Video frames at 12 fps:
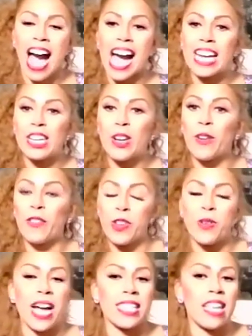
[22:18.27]
I know if you
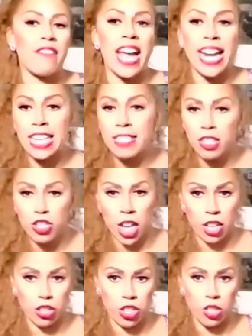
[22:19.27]
guys have any
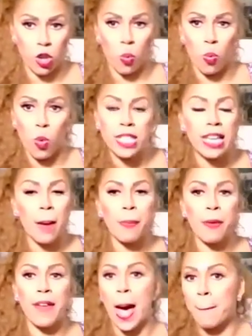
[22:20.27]
suggestions on what type
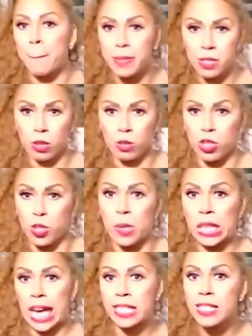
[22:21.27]
of episodes you
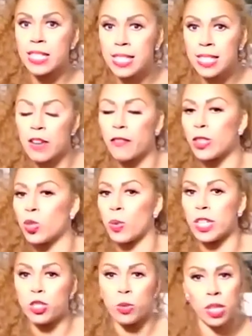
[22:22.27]
would like to see for
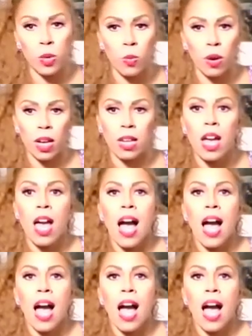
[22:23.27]
2021,